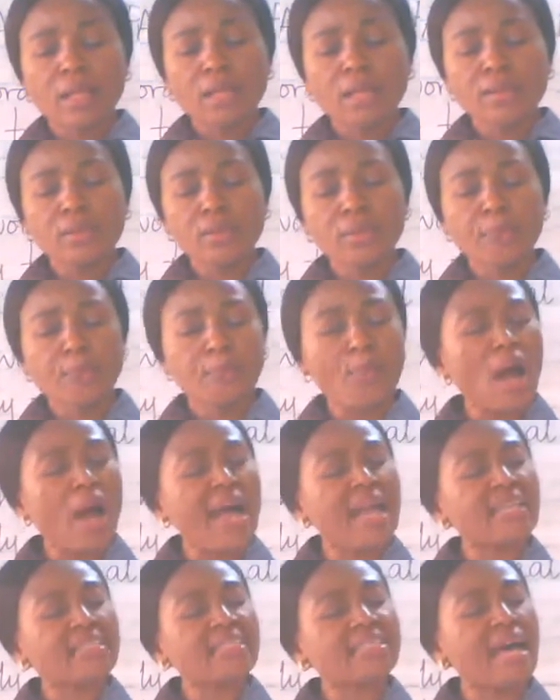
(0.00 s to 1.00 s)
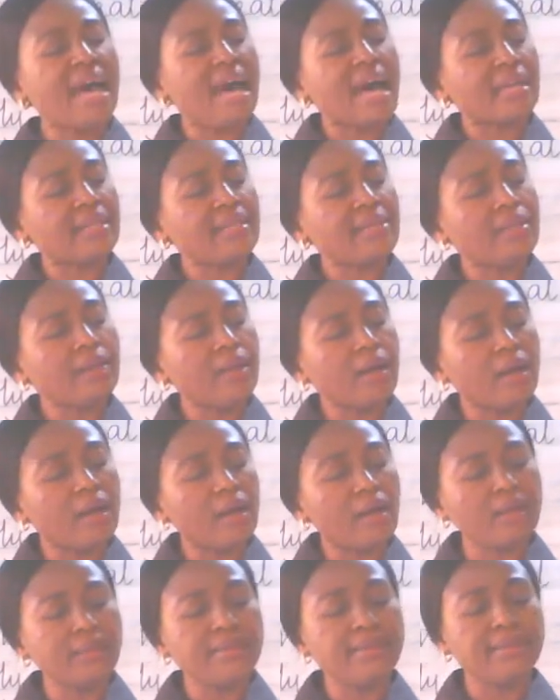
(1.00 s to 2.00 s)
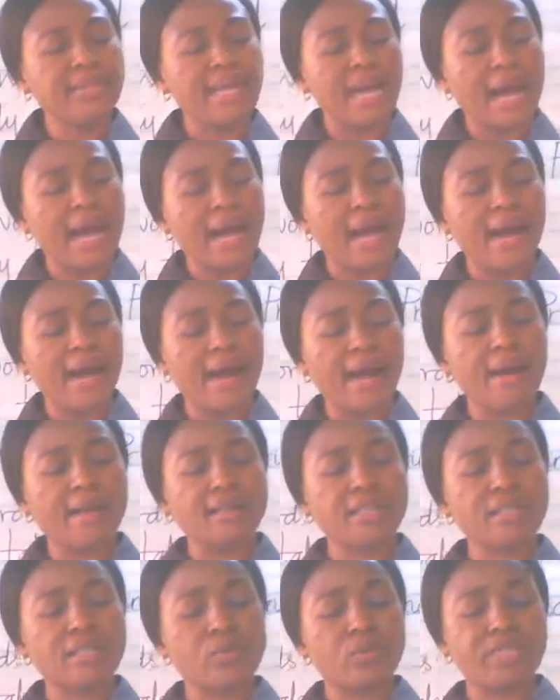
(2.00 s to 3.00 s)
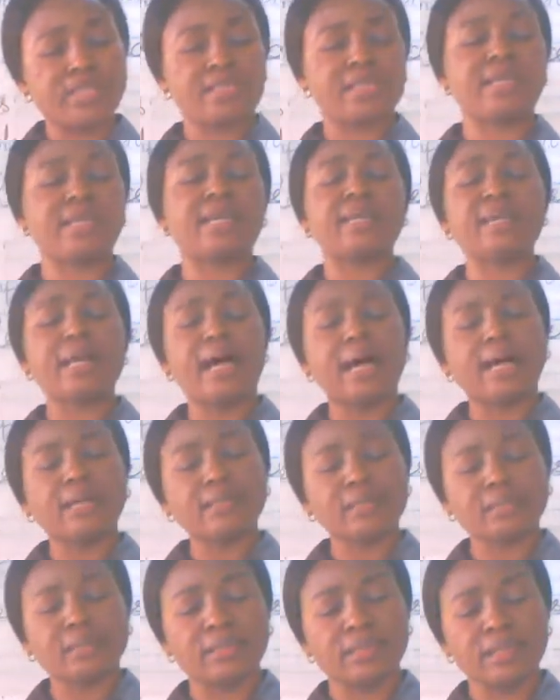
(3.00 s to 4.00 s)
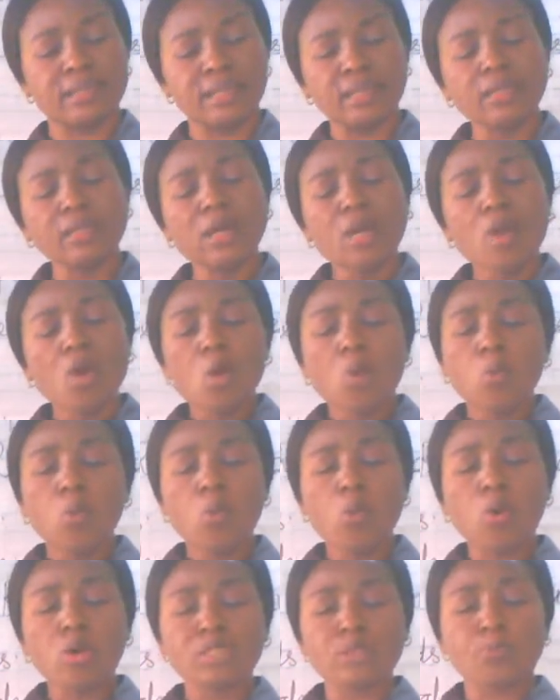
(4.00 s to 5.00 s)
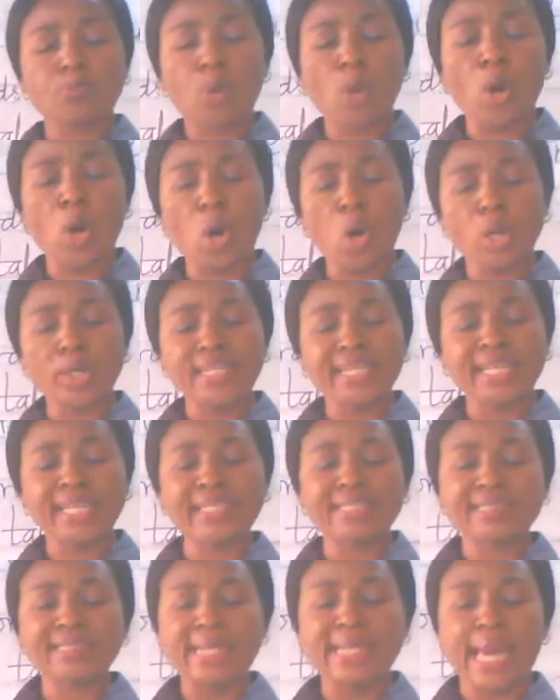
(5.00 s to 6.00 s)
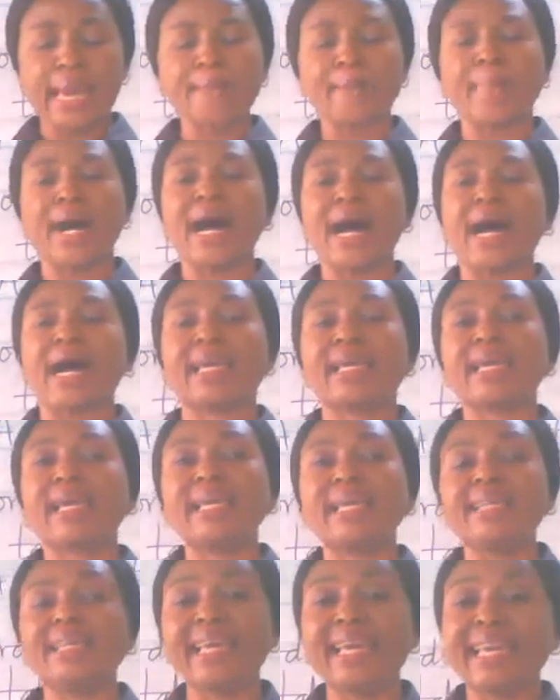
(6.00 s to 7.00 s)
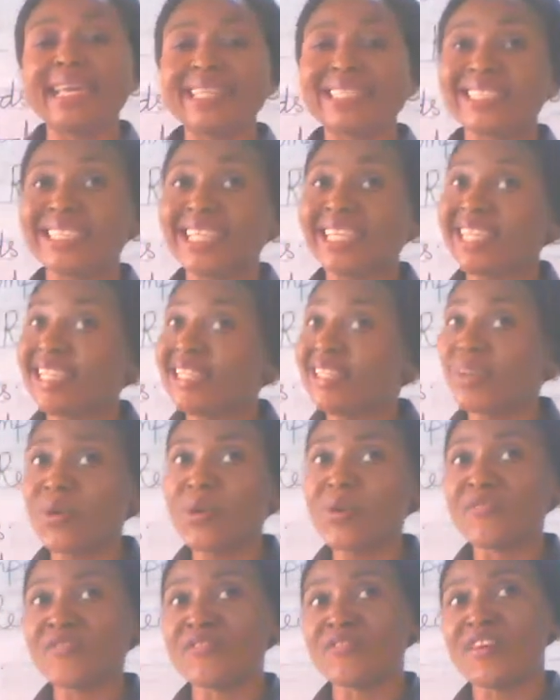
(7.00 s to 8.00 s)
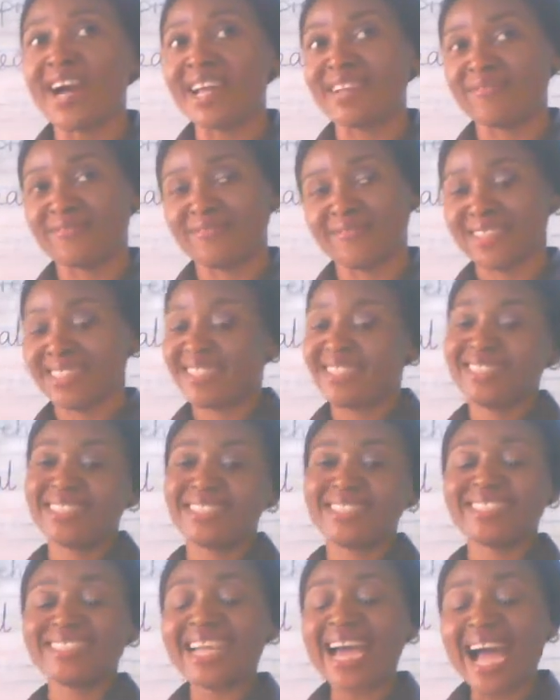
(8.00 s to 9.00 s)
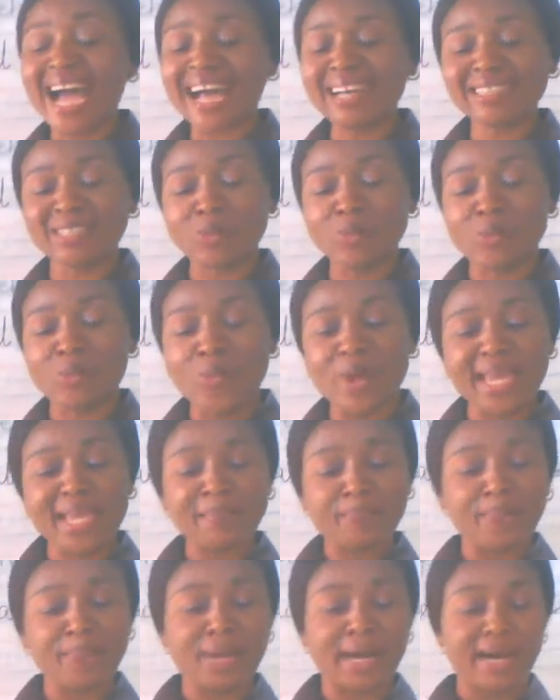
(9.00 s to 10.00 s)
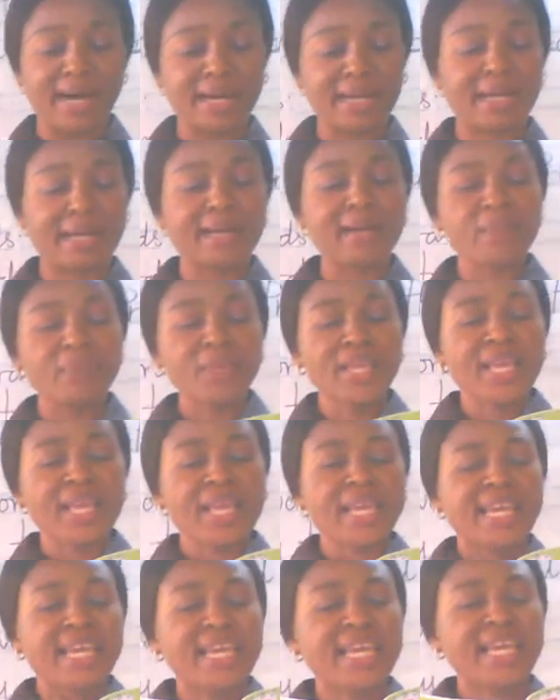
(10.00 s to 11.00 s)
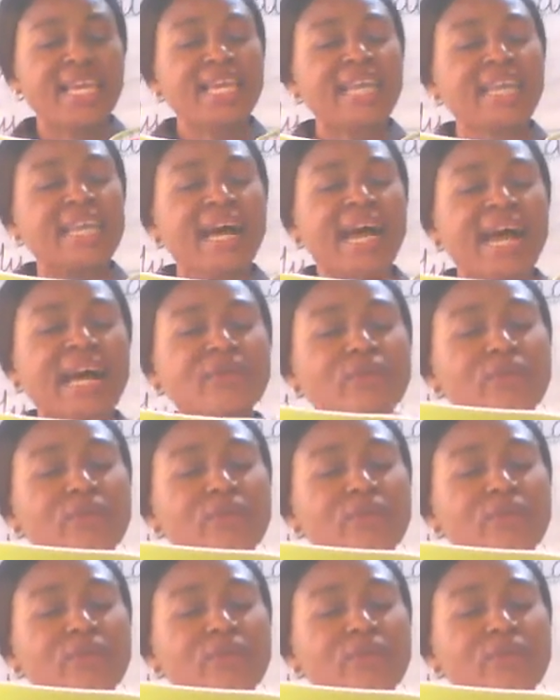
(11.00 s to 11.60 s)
The boys had learned that Hans Christian Andersen was born in Denmark in 1805. That's a way back. He had